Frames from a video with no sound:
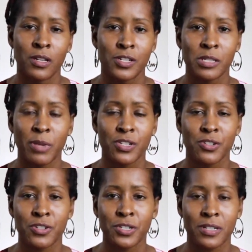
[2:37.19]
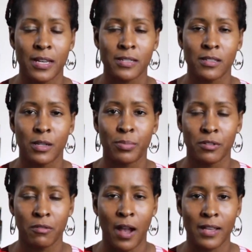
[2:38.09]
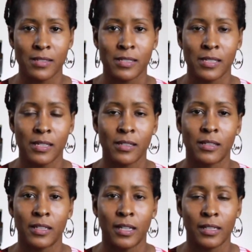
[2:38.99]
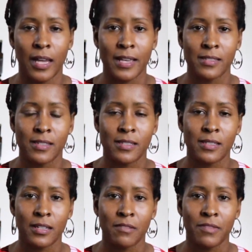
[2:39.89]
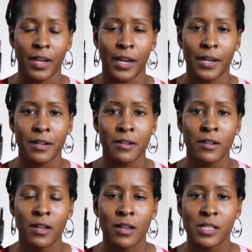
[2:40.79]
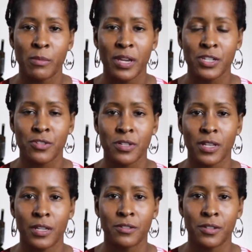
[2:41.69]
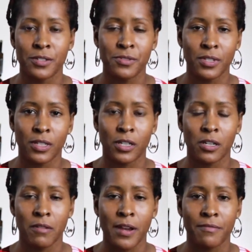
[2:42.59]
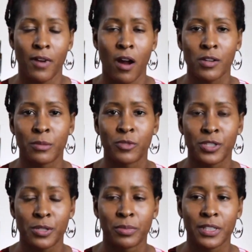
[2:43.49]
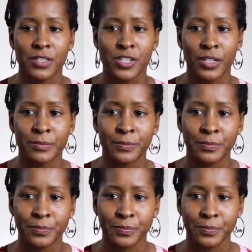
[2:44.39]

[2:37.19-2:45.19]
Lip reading: just make sure you're testing the porosity and the elasticity of the hair to make sure that you're using the correct volume when you're bleaching.